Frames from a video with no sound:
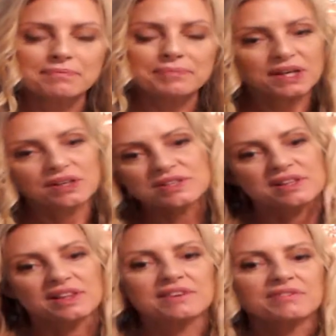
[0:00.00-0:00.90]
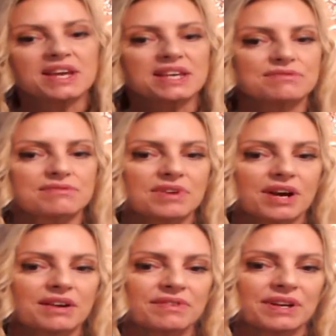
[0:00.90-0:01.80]
Because love is
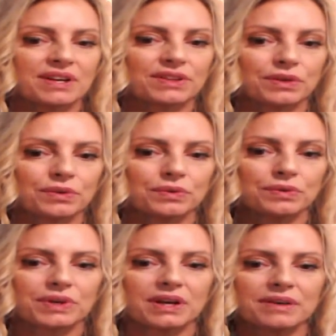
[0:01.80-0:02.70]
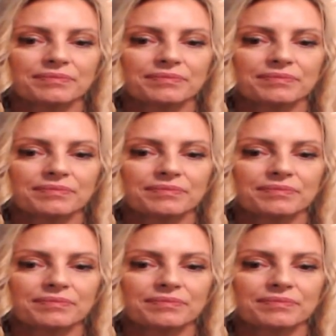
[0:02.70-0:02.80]
right around the corner.